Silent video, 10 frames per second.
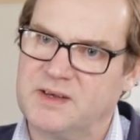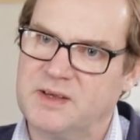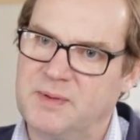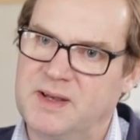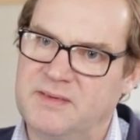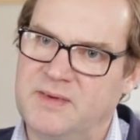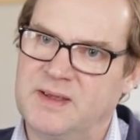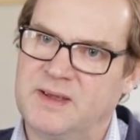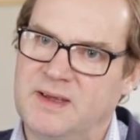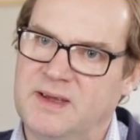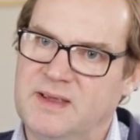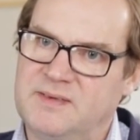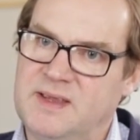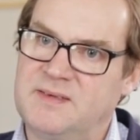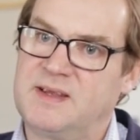Can you believe it?
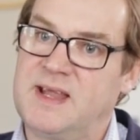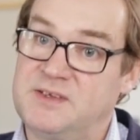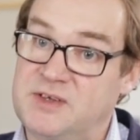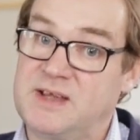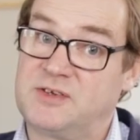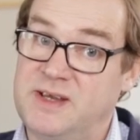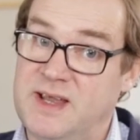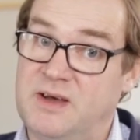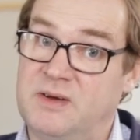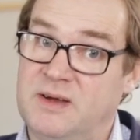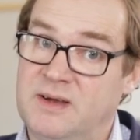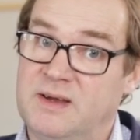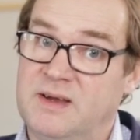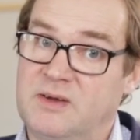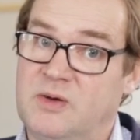He's alleged actually now,
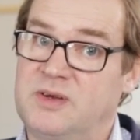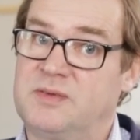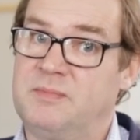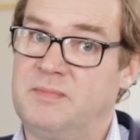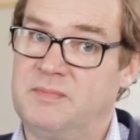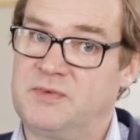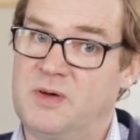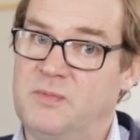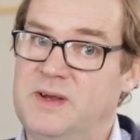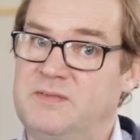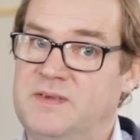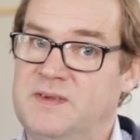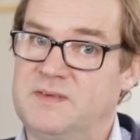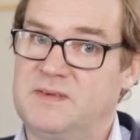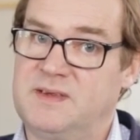according to Tom Winifred,
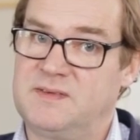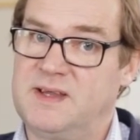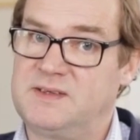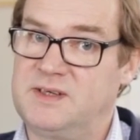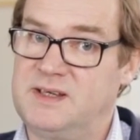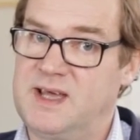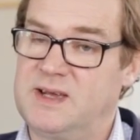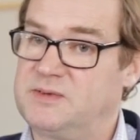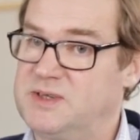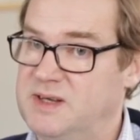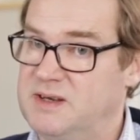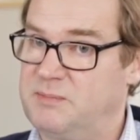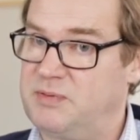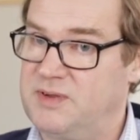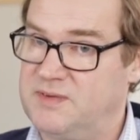he's allegedly languishing in a
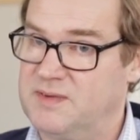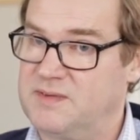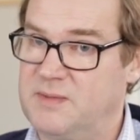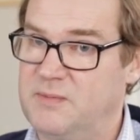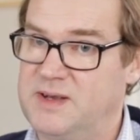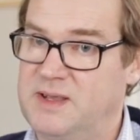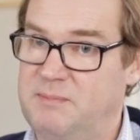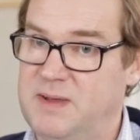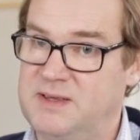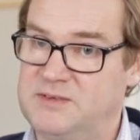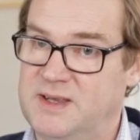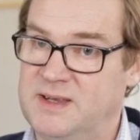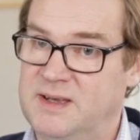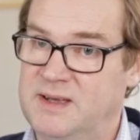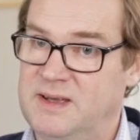prison somewhere near
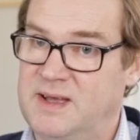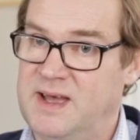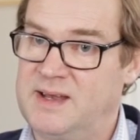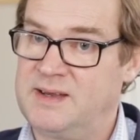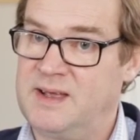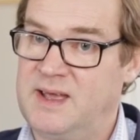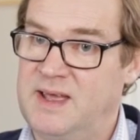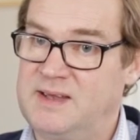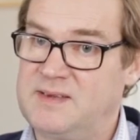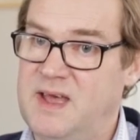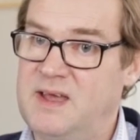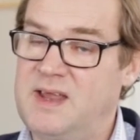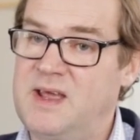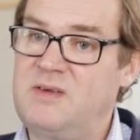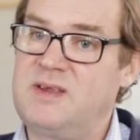Beijing. And
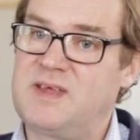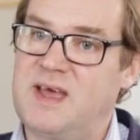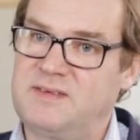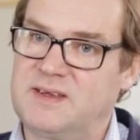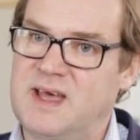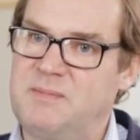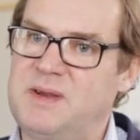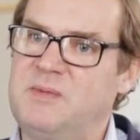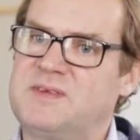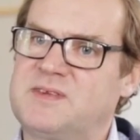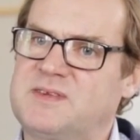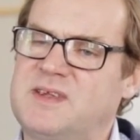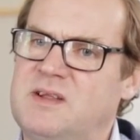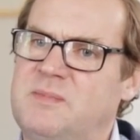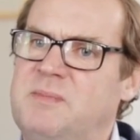the company would
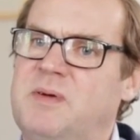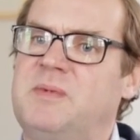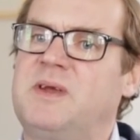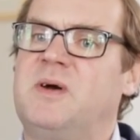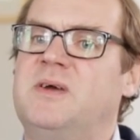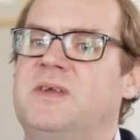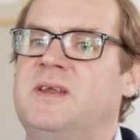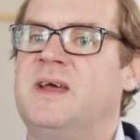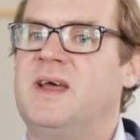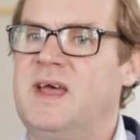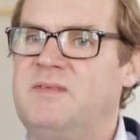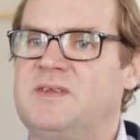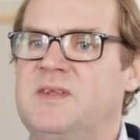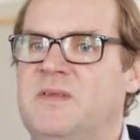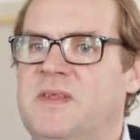still be probably quoted if
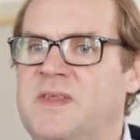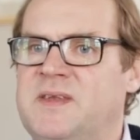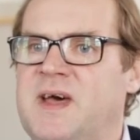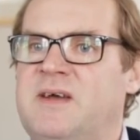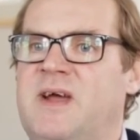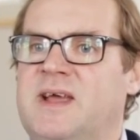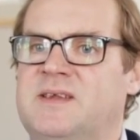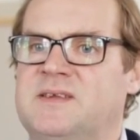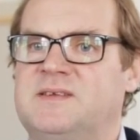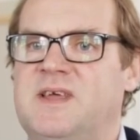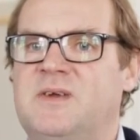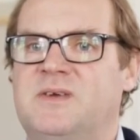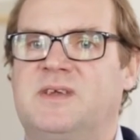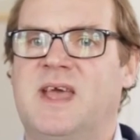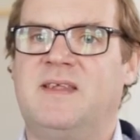it's not that the directors
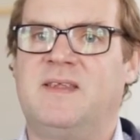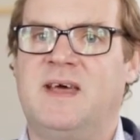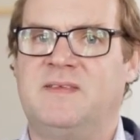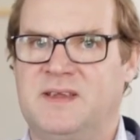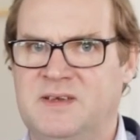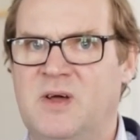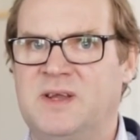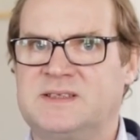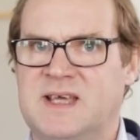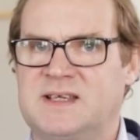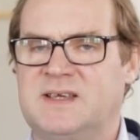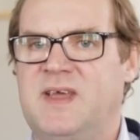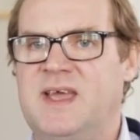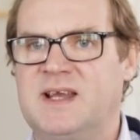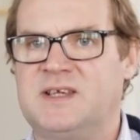don't get the
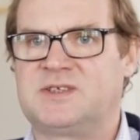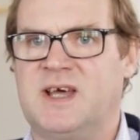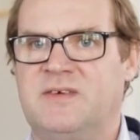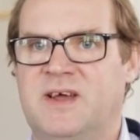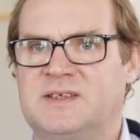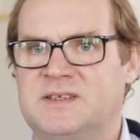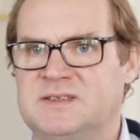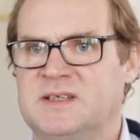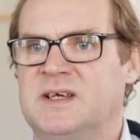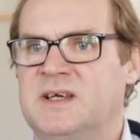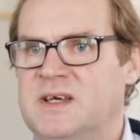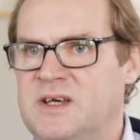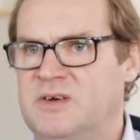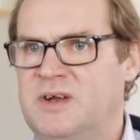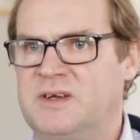non-executive English directors
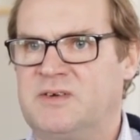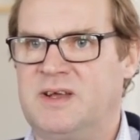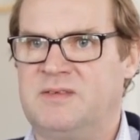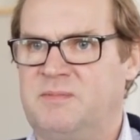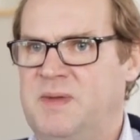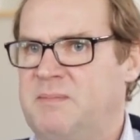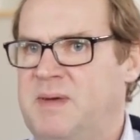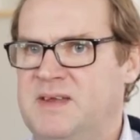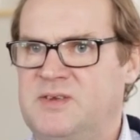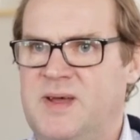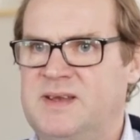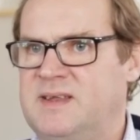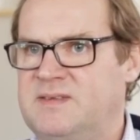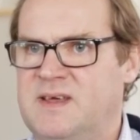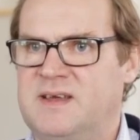who are being paid
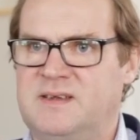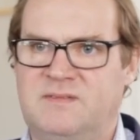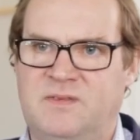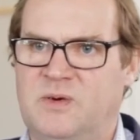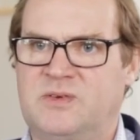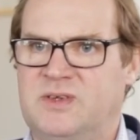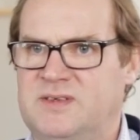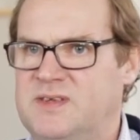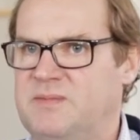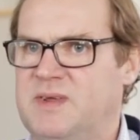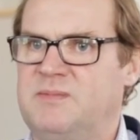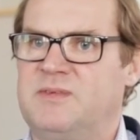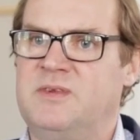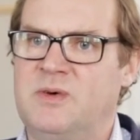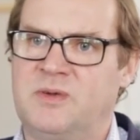20, 30, 40,
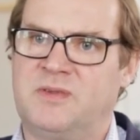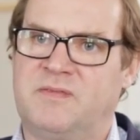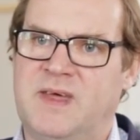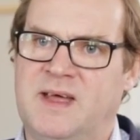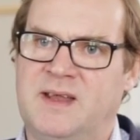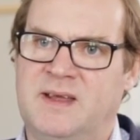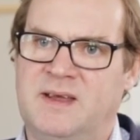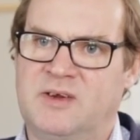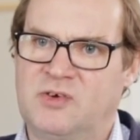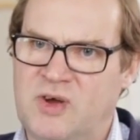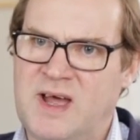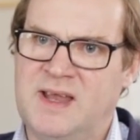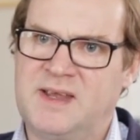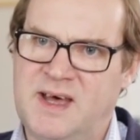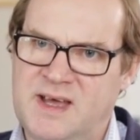sometimes north of that
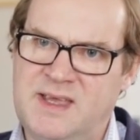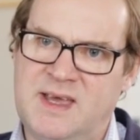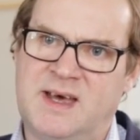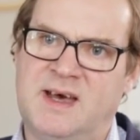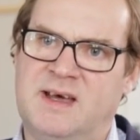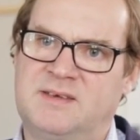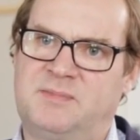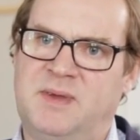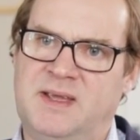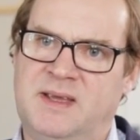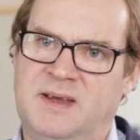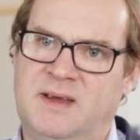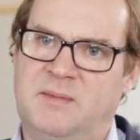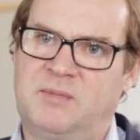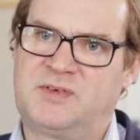grand a year to be
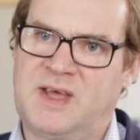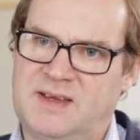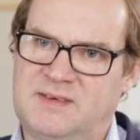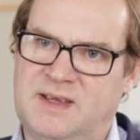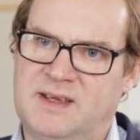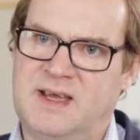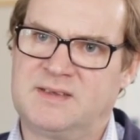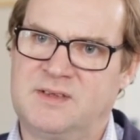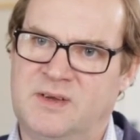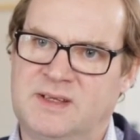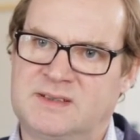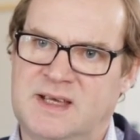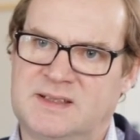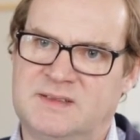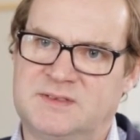protecting as
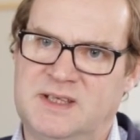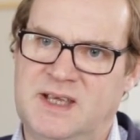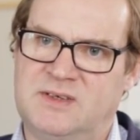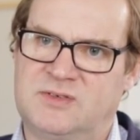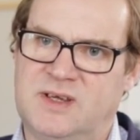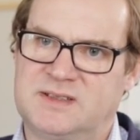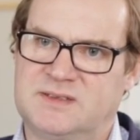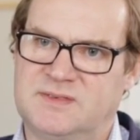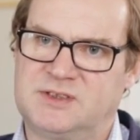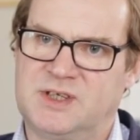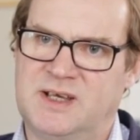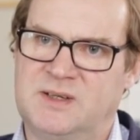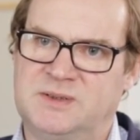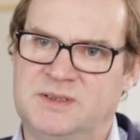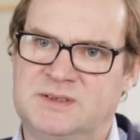non-executives the interests of the
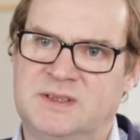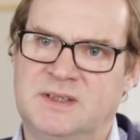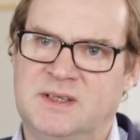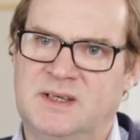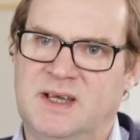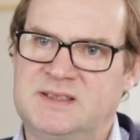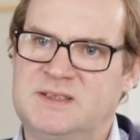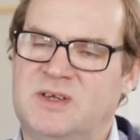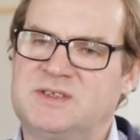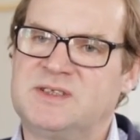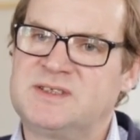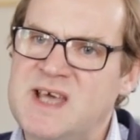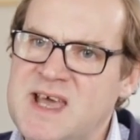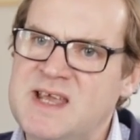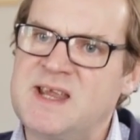shareholders. It's not till
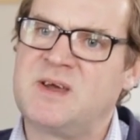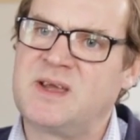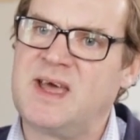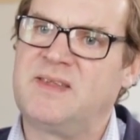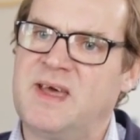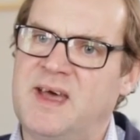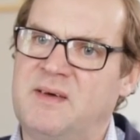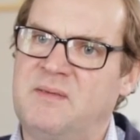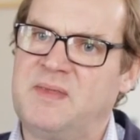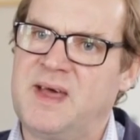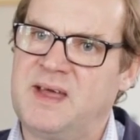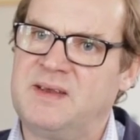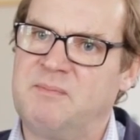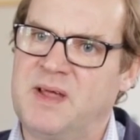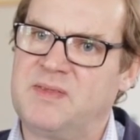they don't get
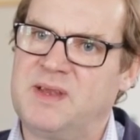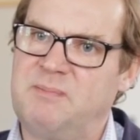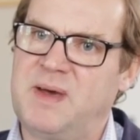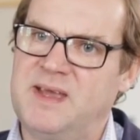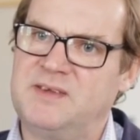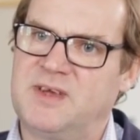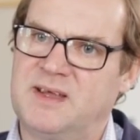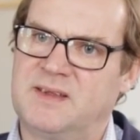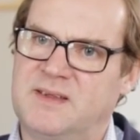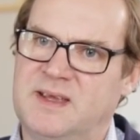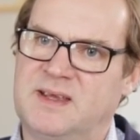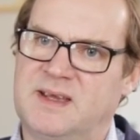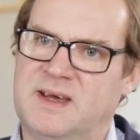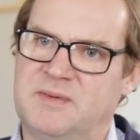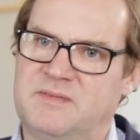their monthly paycheck that they
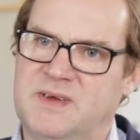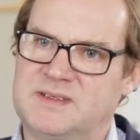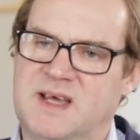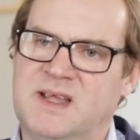kick up a fuss.